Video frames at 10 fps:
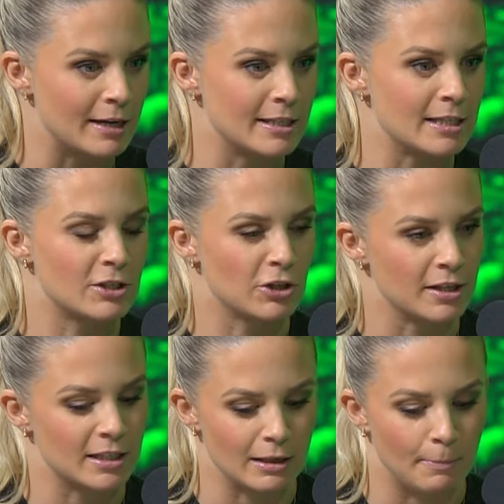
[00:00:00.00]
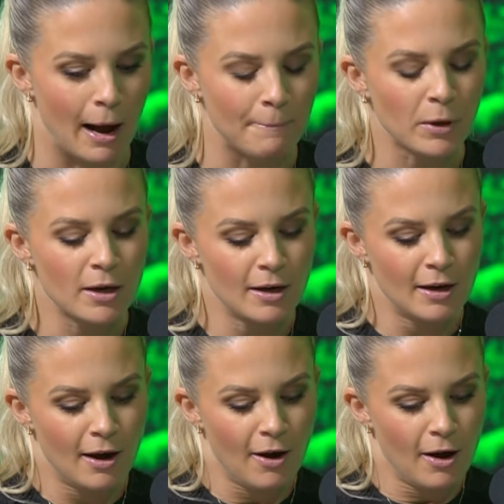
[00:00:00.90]
races to the slipper.
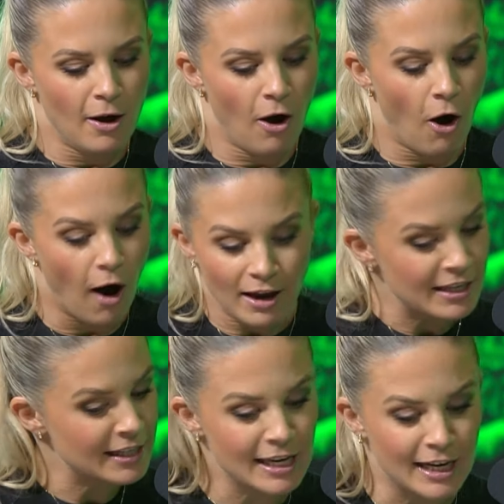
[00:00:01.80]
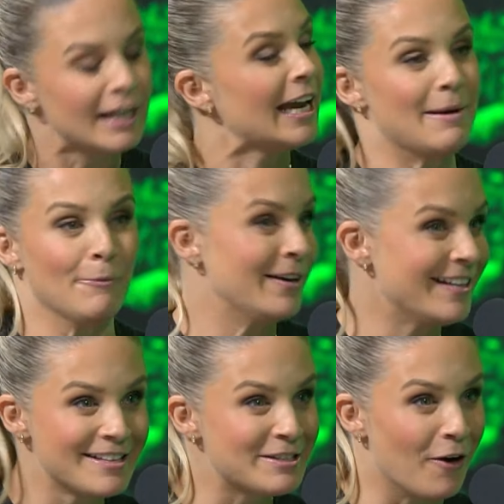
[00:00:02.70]
I think he can keep
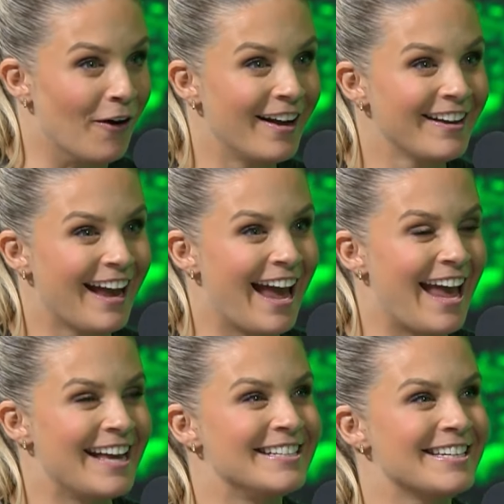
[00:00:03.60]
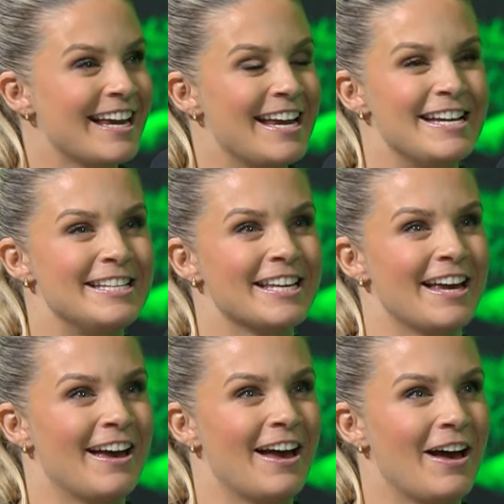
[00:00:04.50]
winning, this guy, and he's
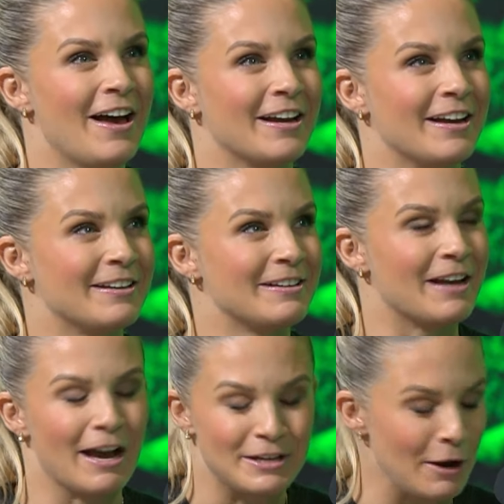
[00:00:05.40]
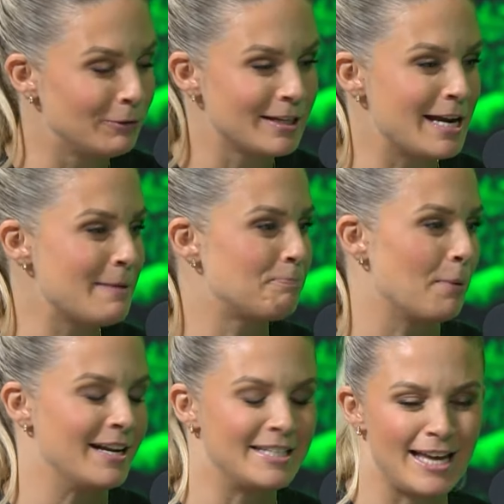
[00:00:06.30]
a gelding
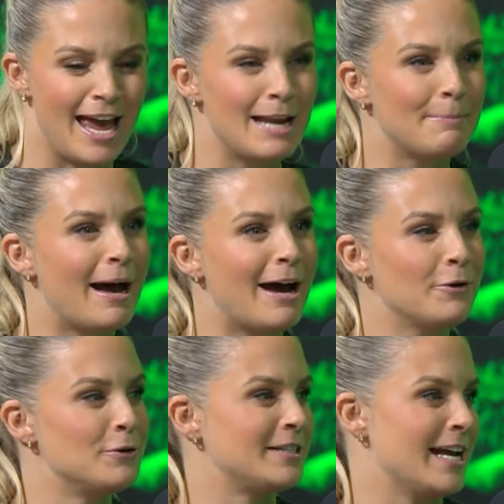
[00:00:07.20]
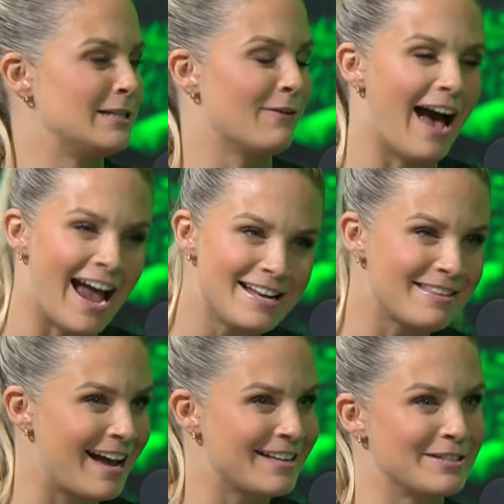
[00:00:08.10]
by Sandbar who stands for
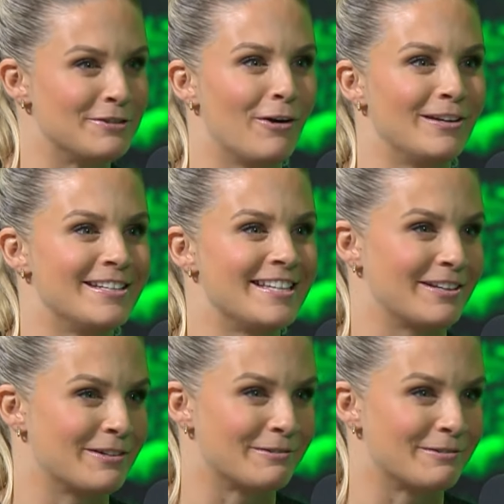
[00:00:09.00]
$8,000 at